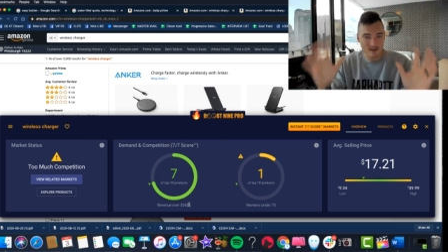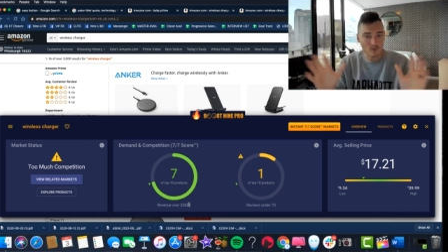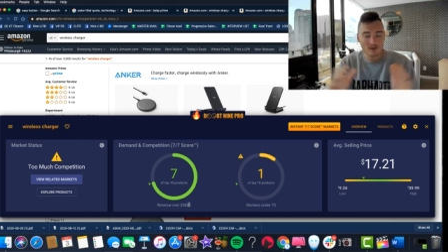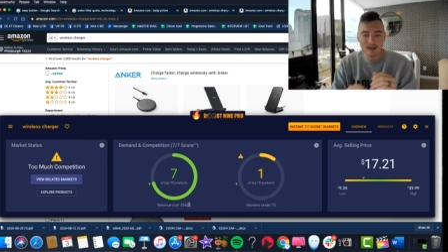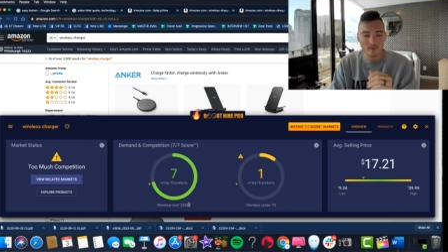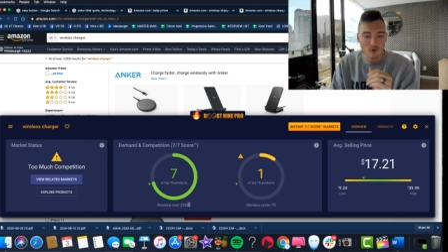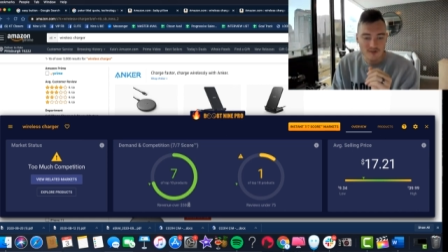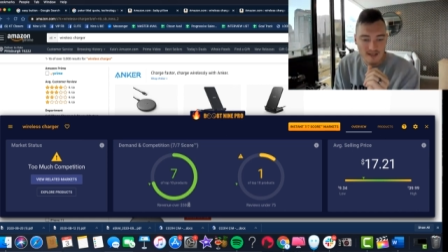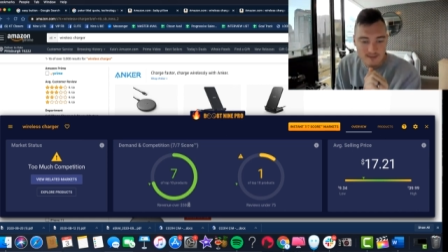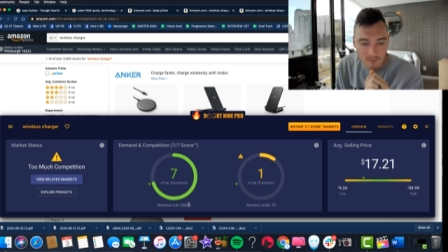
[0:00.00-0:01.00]
I want to make more
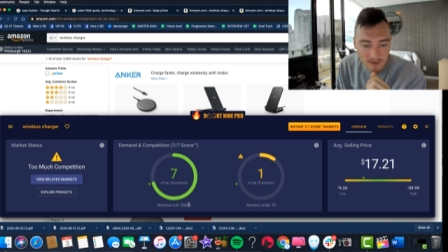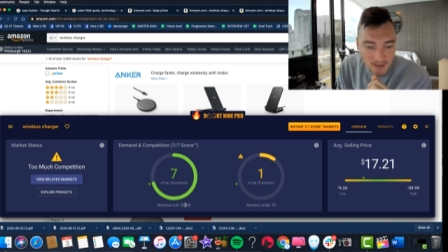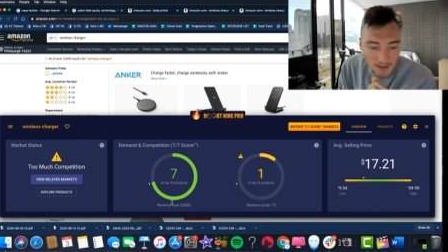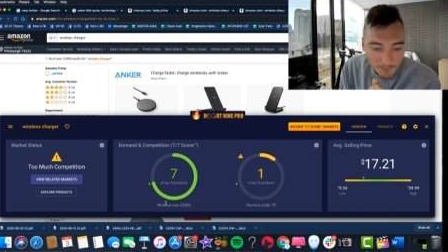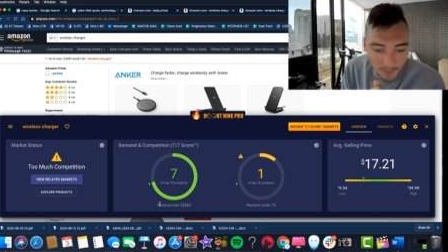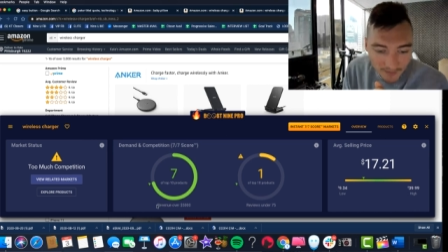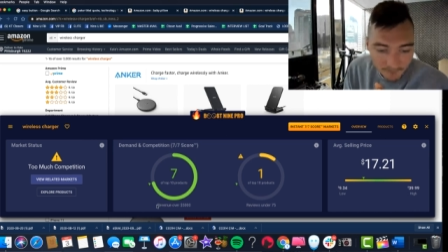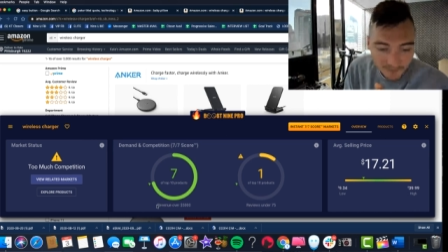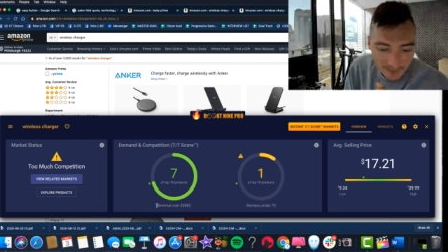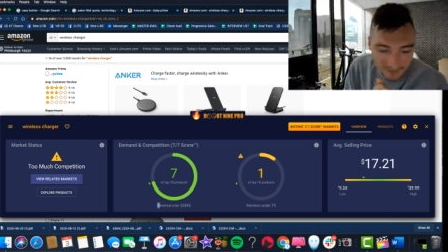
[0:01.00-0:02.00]
sense, but, but
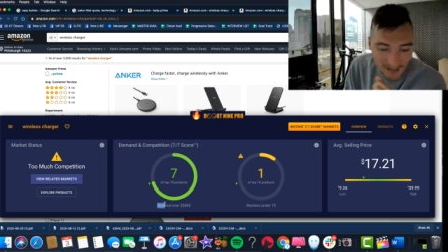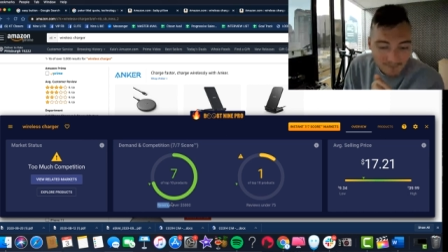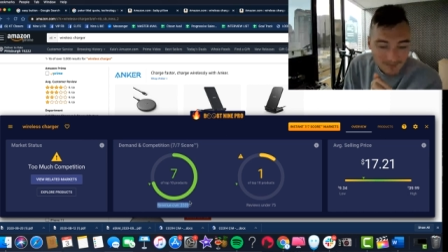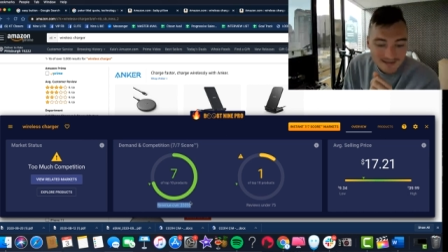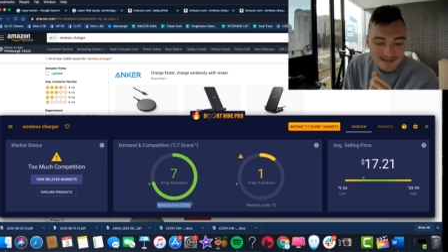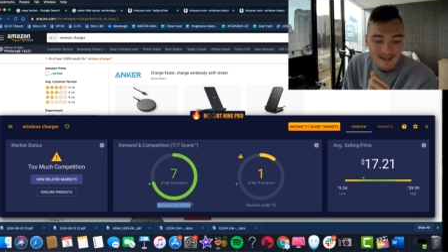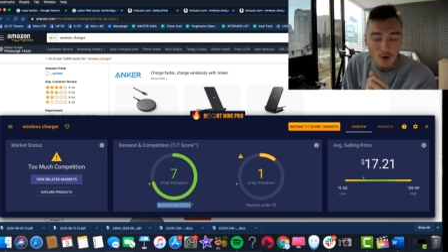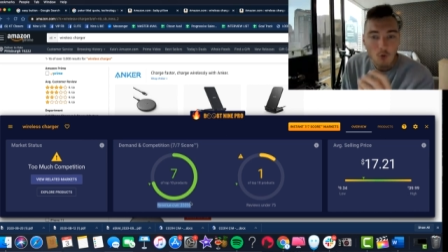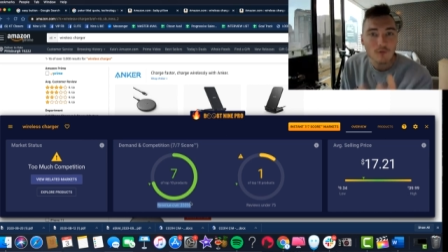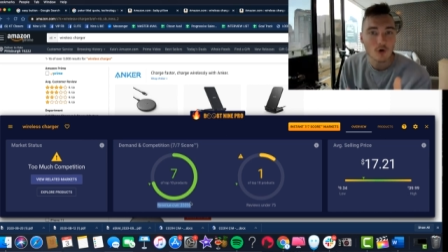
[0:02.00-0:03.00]
that means that
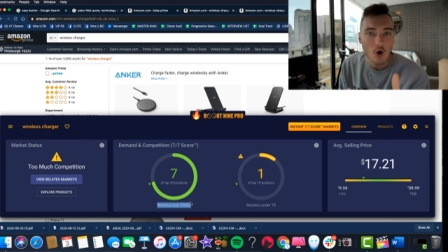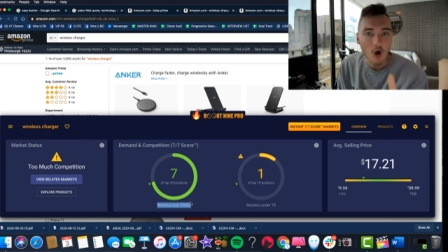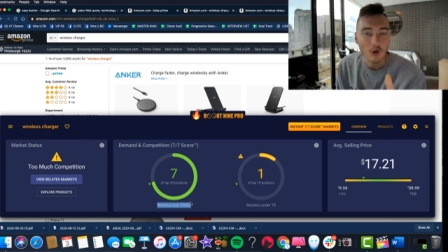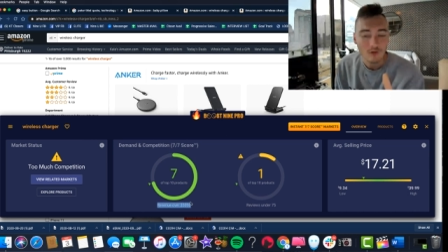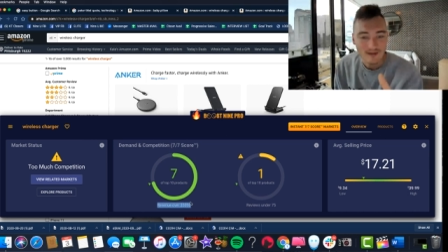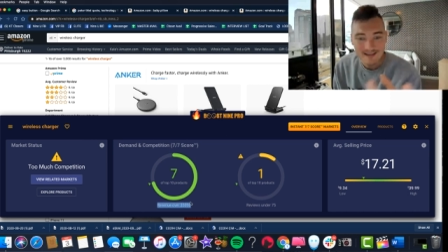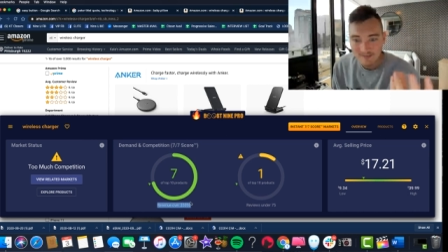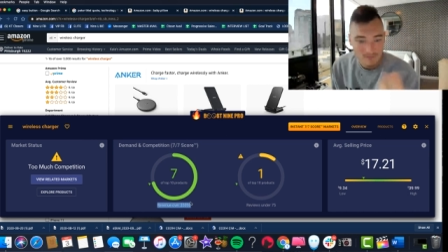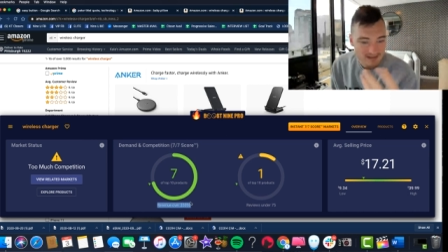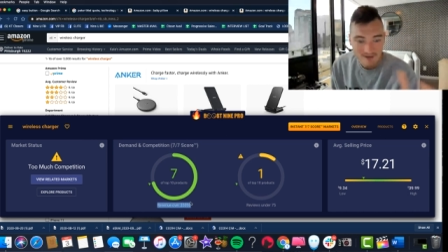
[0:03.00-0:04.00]
overall, like
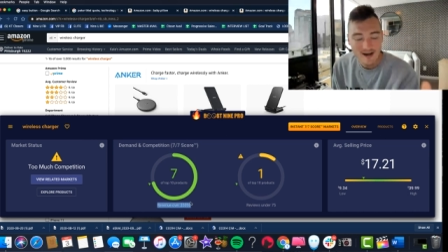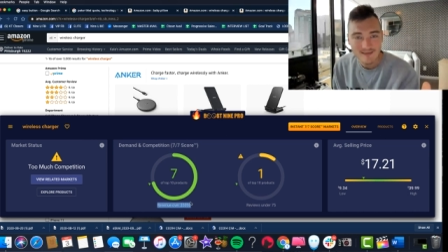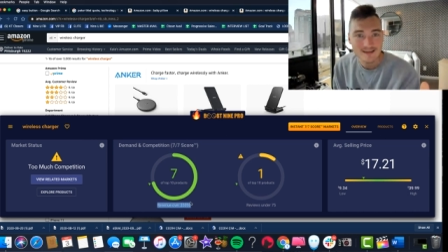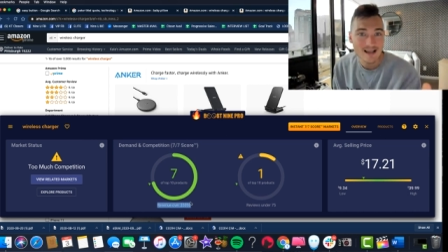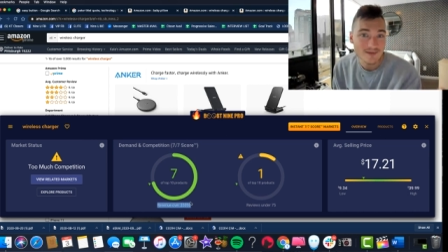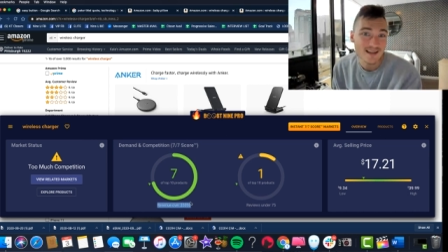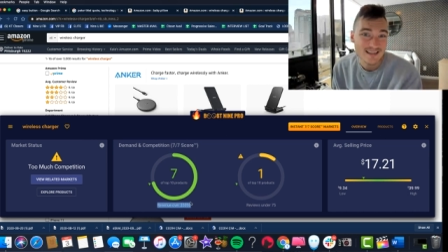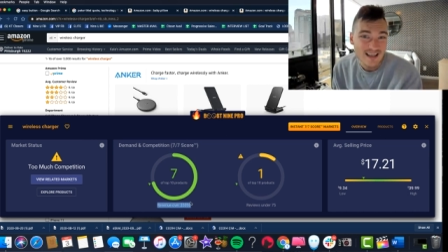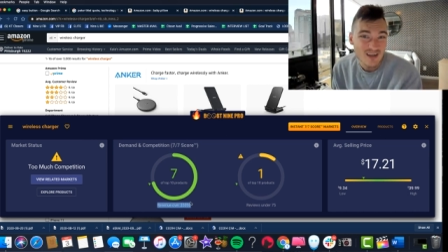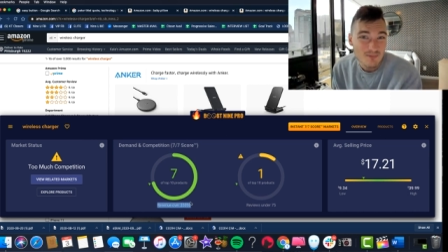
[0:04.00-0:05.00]
seven out of the top ten,
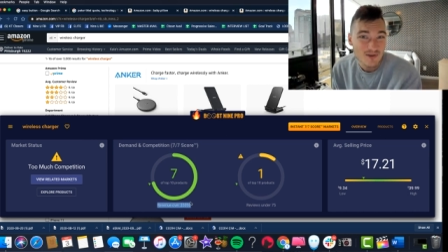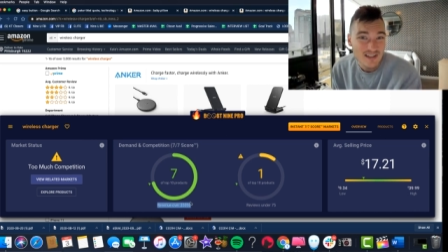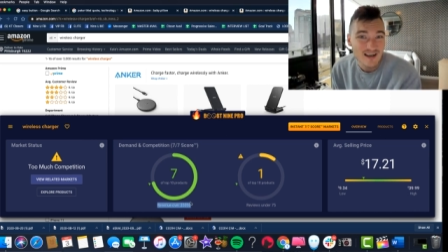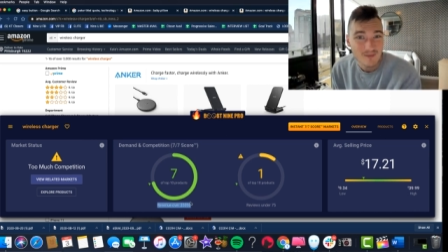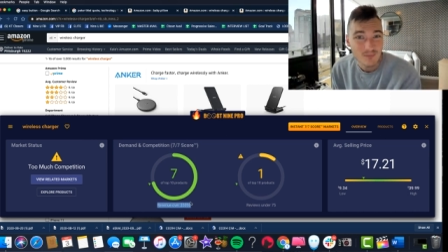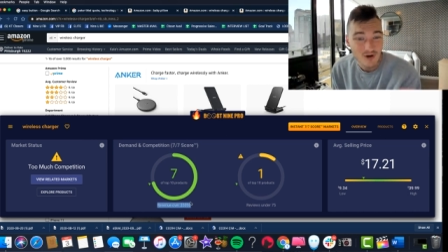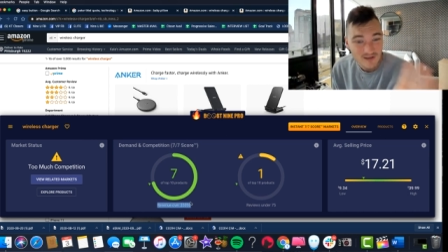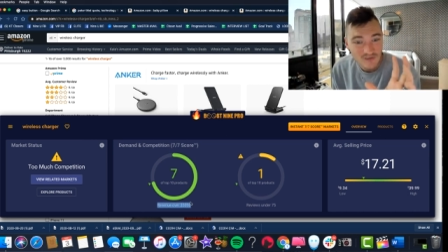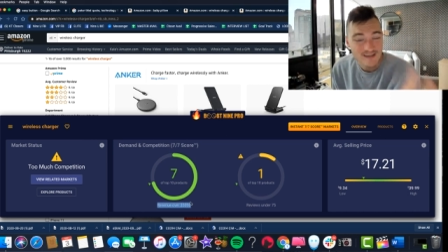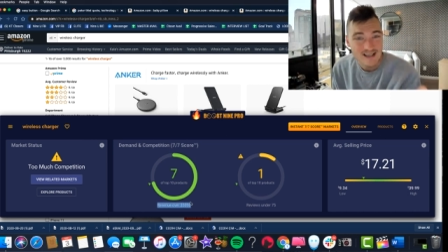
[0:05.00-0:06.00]
seventy percent of the
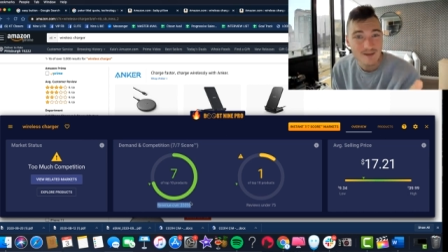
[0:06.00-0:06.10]
products on the top